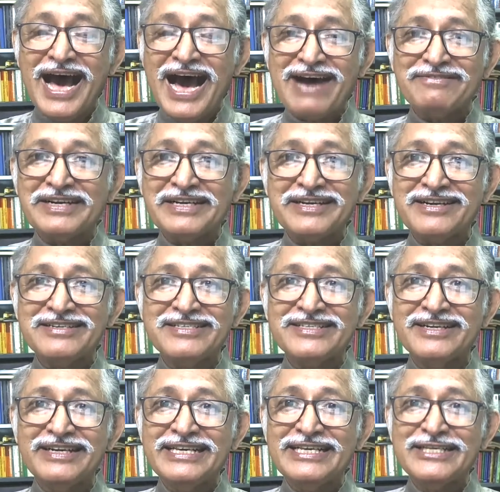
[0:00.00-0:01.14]
Our
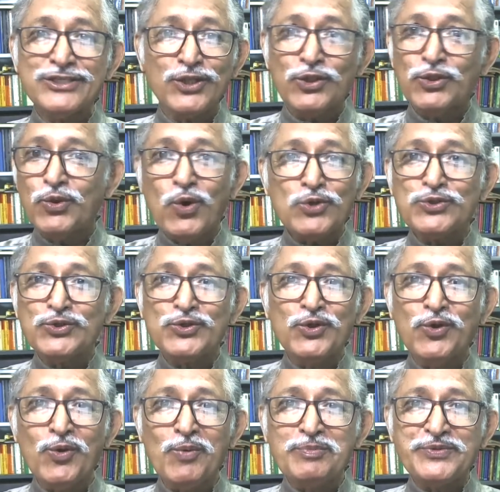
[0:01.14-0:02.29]
concern is those
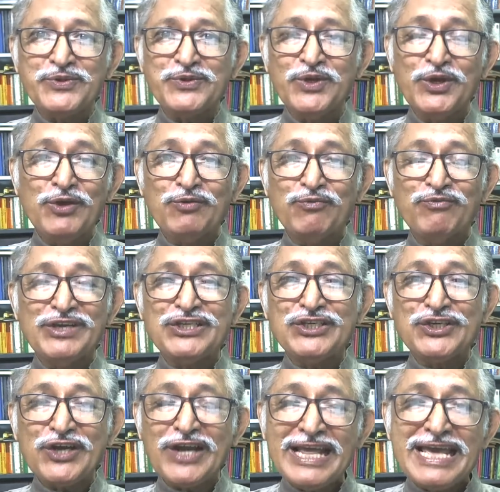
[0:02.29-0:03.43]
groups
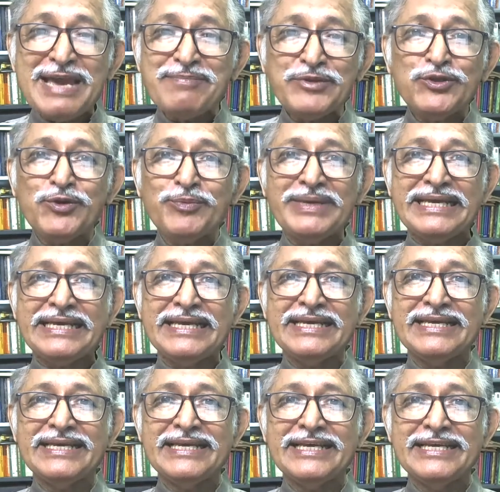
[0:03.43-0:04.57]
which claim to be